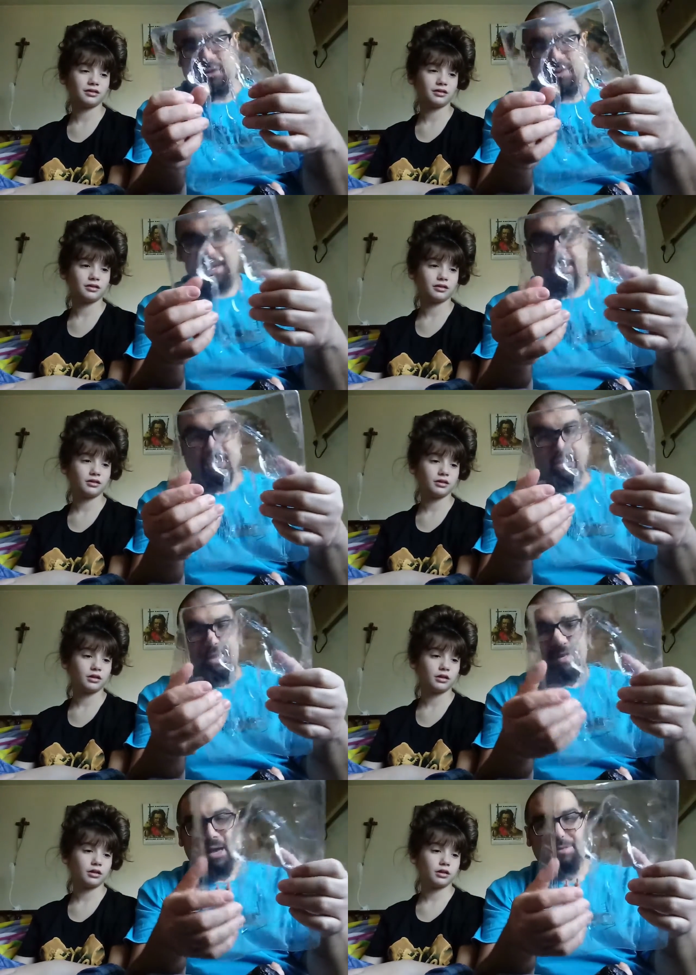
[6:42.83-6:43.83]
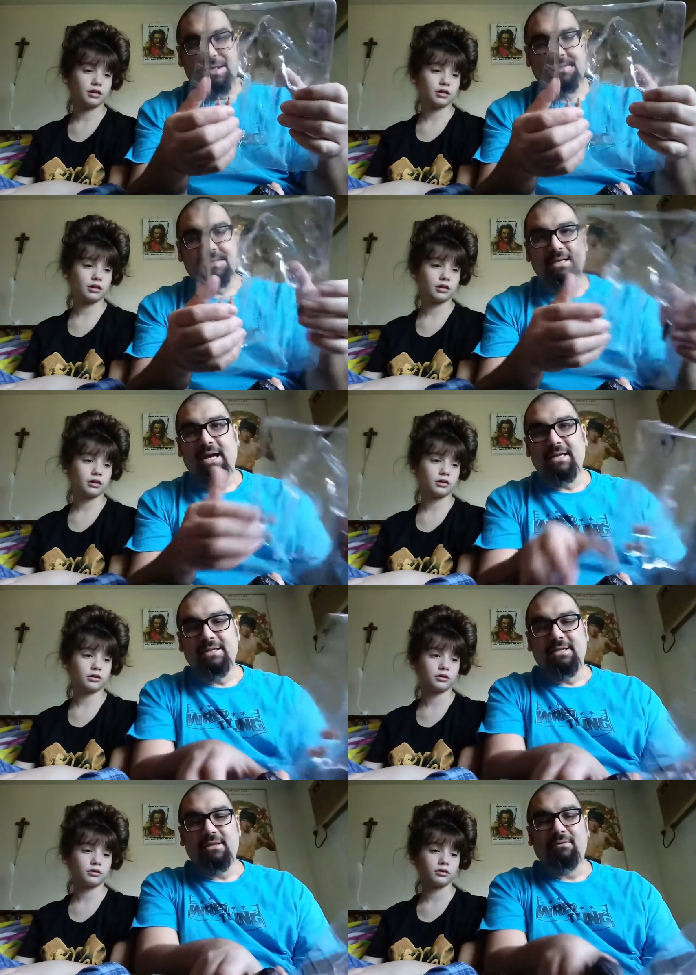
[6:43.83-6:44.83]
Speaker 1: okay. Now, this is not
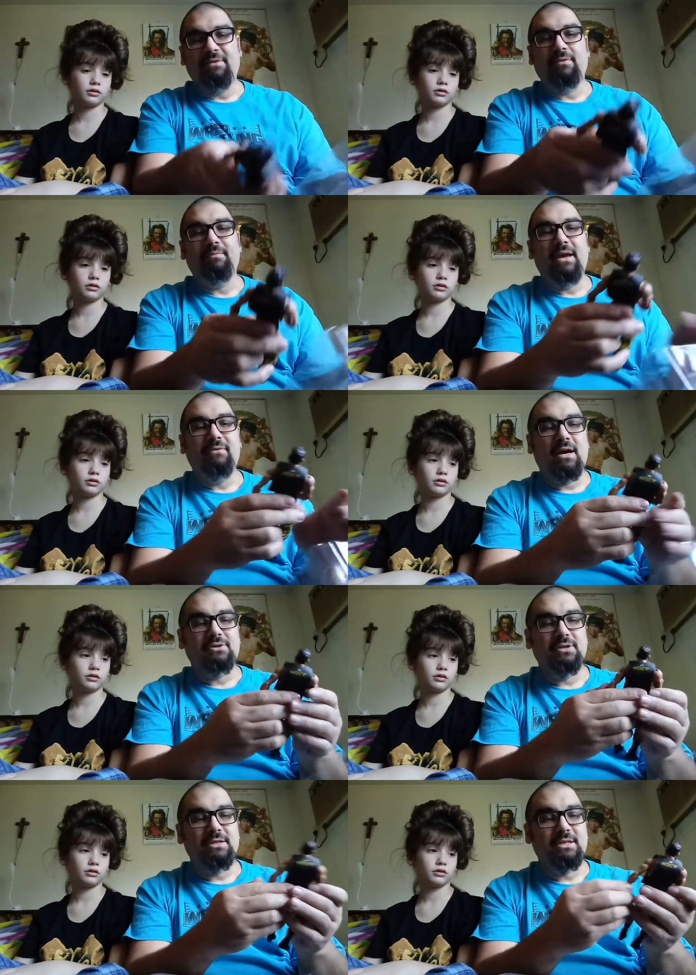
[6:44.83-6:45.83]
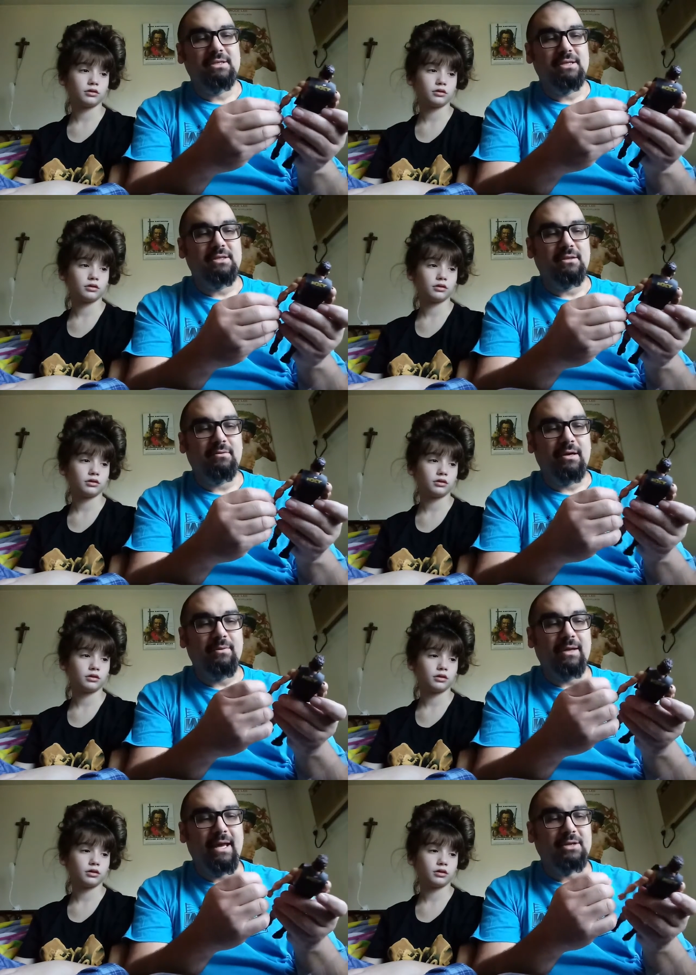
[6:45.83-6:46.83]
EC3 from main roster. This is
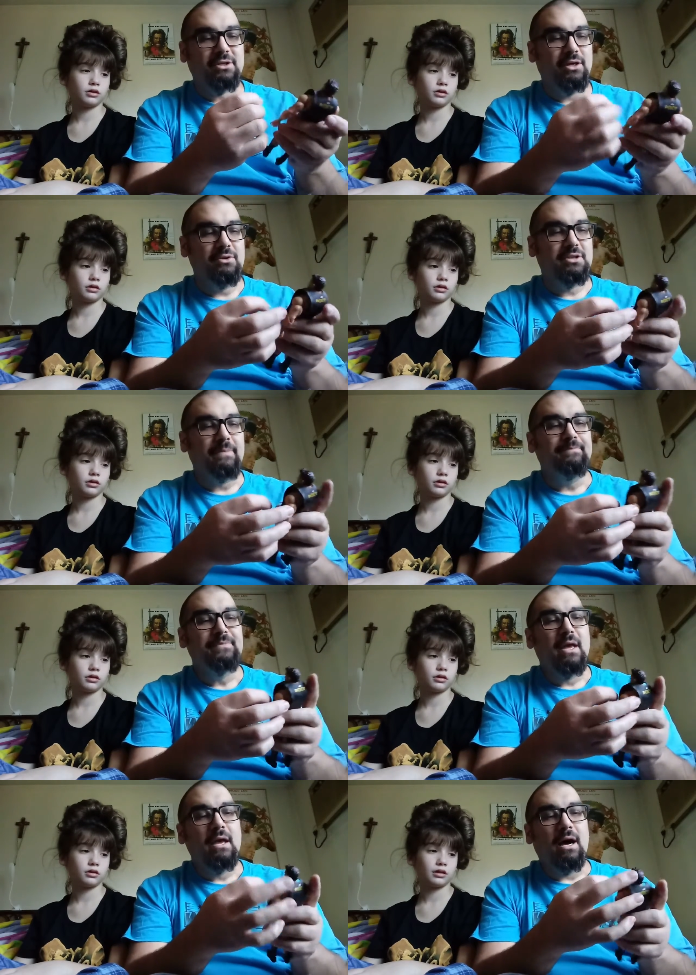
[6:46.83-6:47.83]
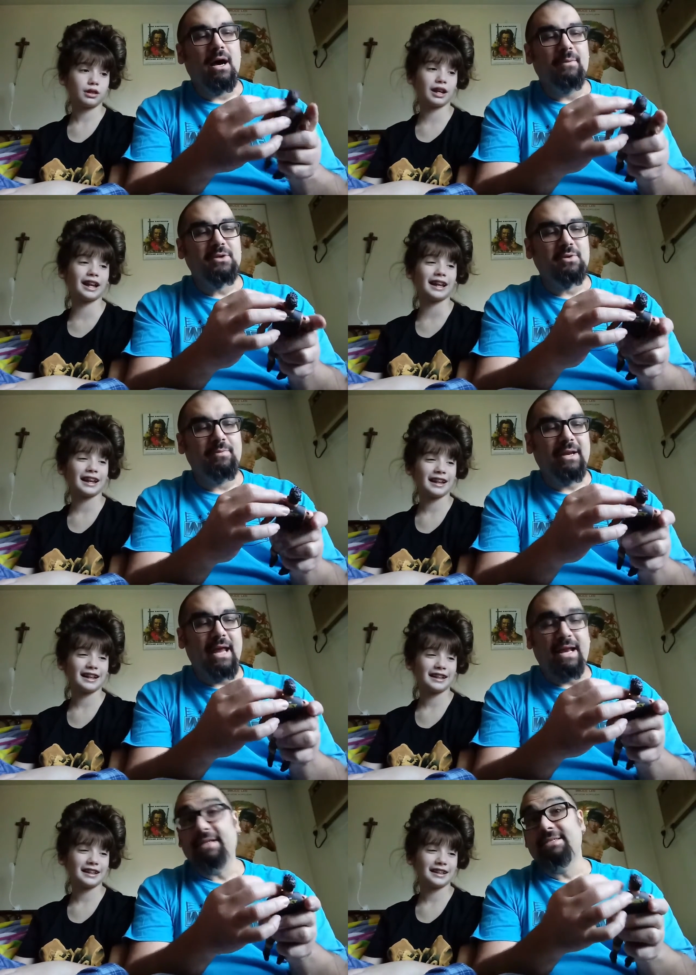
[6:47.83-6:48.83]
EC3 when they actually used him, um, which would have
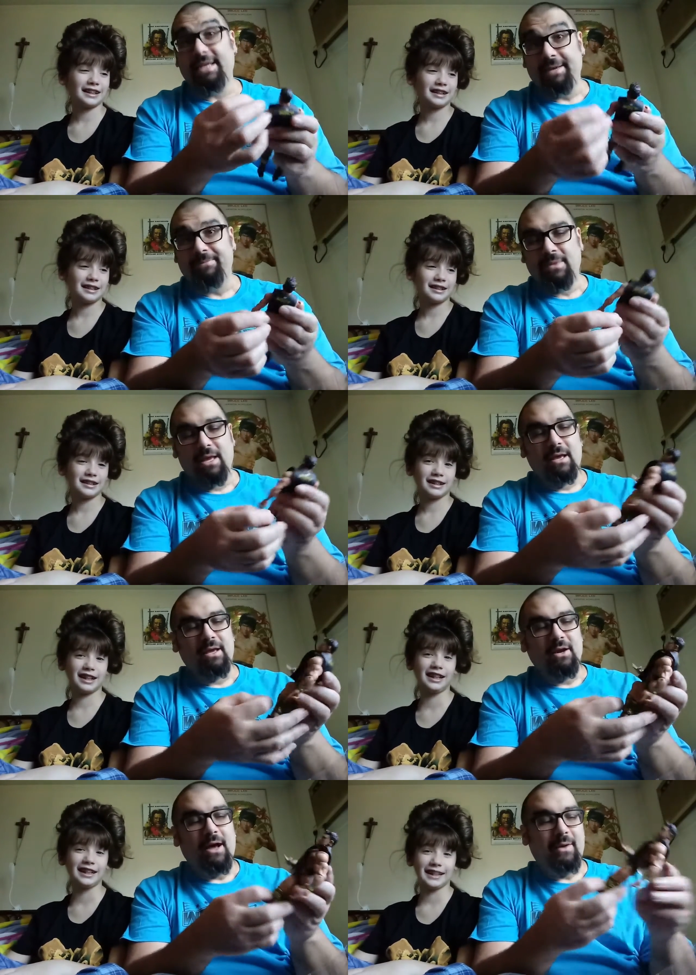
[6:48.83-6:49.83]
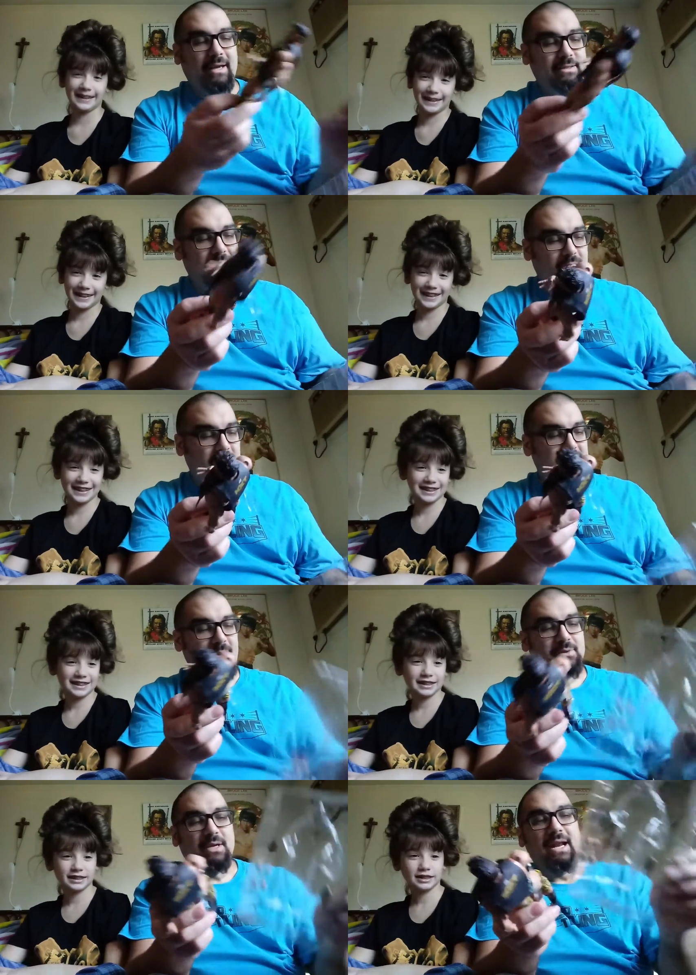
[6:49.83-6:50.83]
been NXT. You know how I can tell? Because he
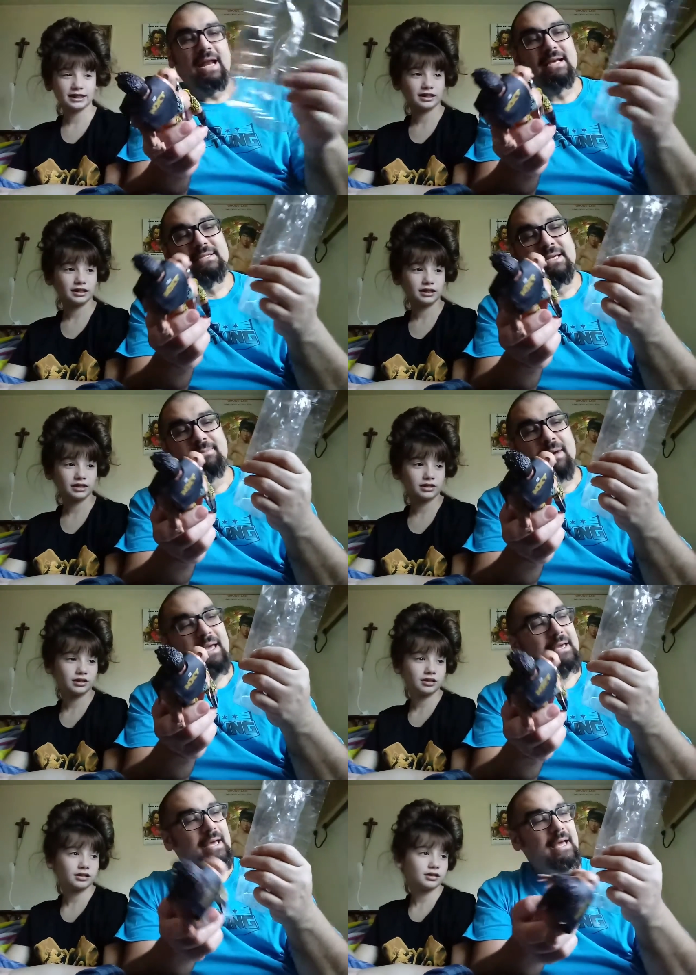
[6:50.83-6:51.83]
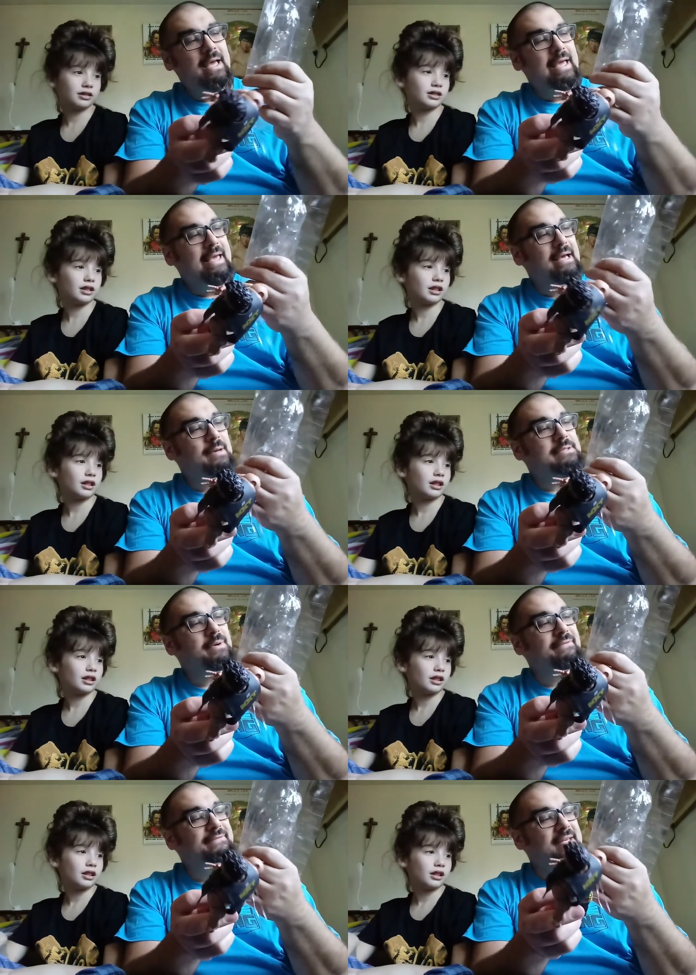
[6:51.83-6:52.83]
comes with an NXT mic. He
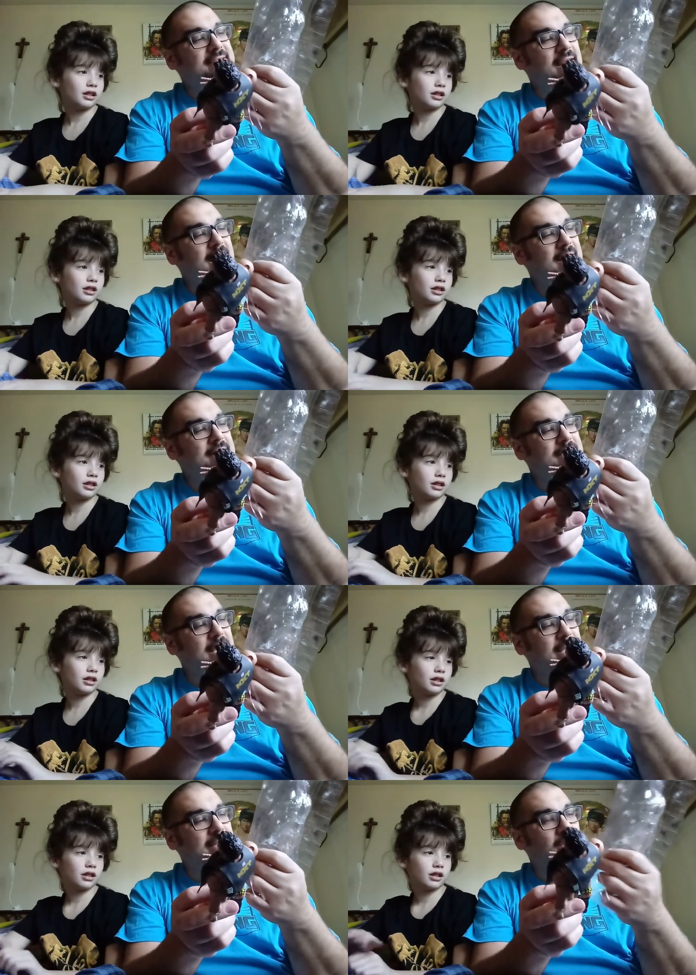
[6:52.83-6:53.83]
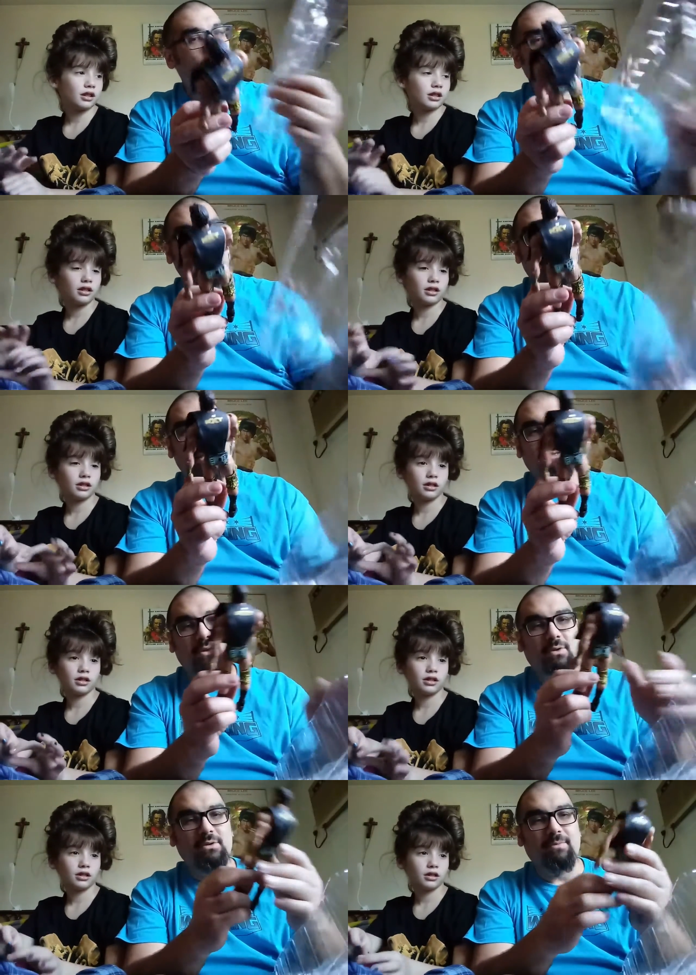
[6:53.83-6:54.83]
comes with fist hands and the open hands
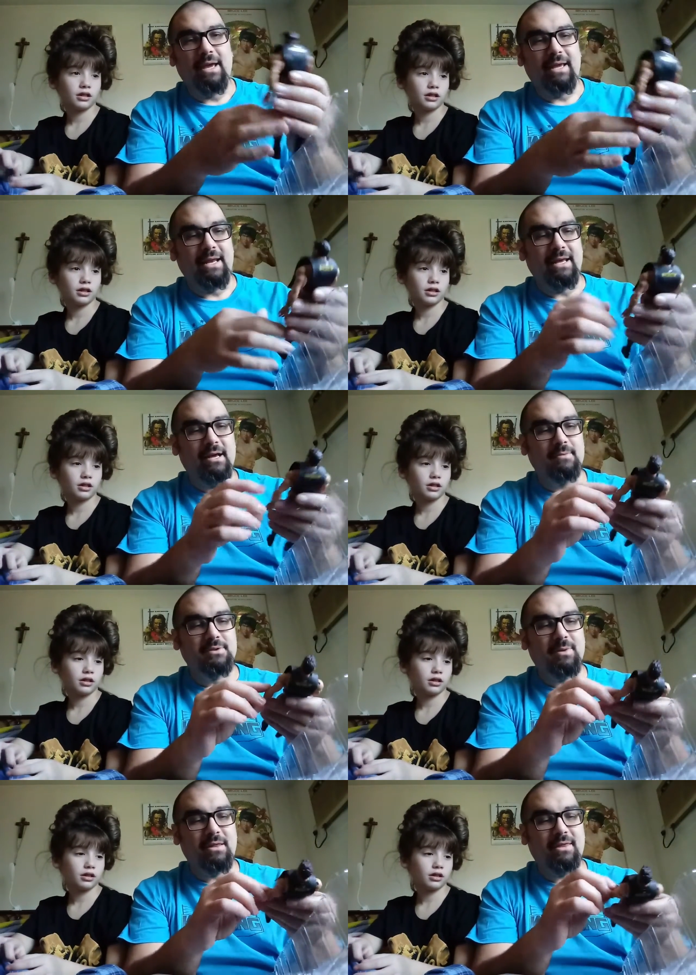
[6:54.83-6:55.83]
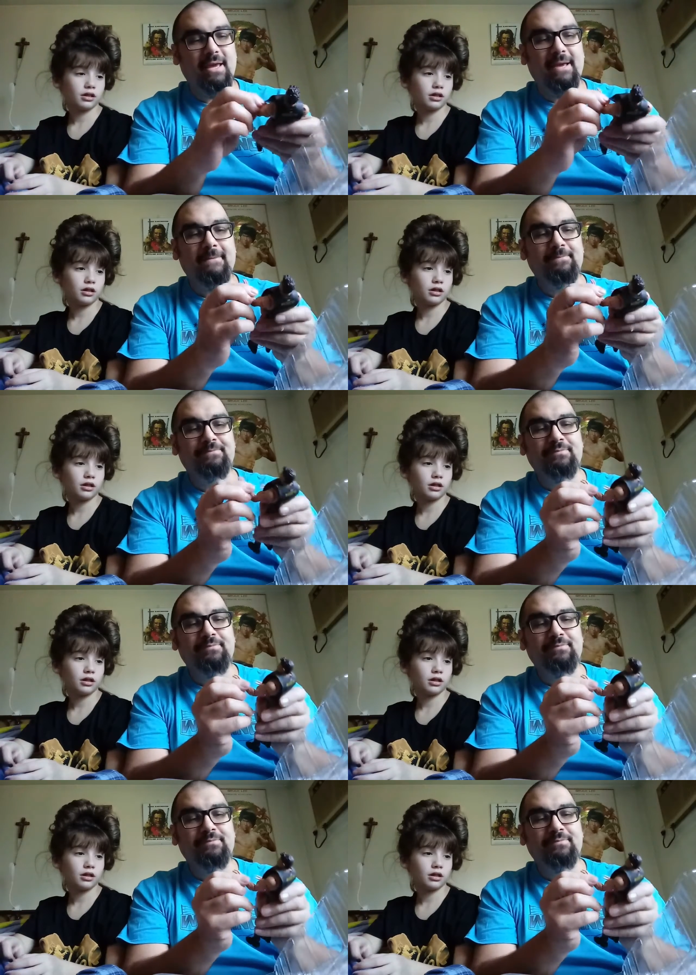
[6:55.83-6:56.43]
to hold the mic. And he comes with the,